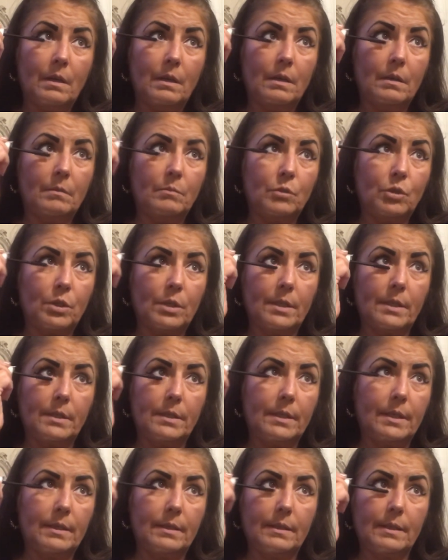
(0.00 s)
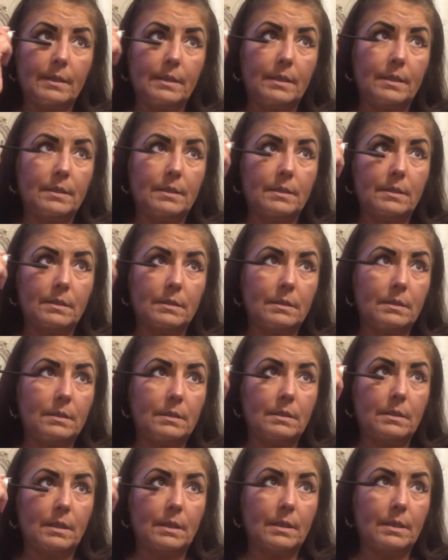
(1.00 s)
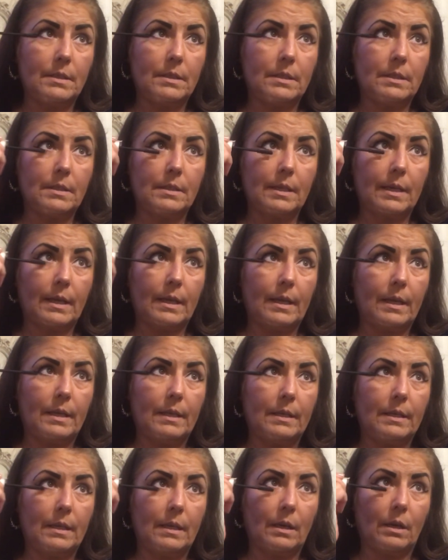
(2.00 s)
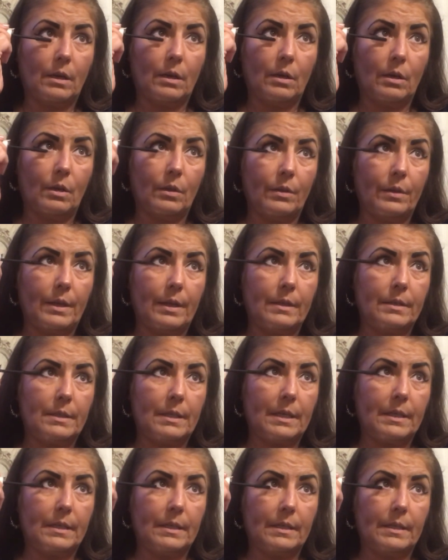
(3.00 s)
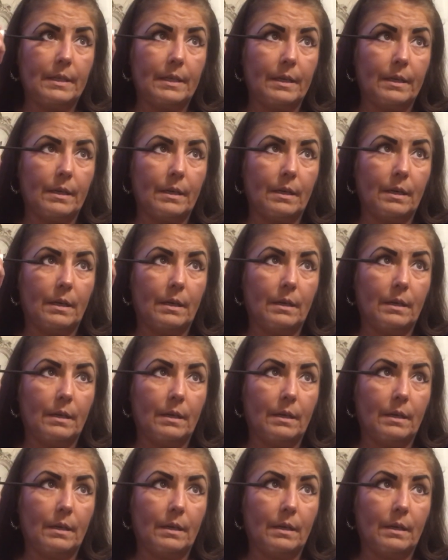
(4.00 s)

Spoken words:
I'm trying to get things done today and get all that taken care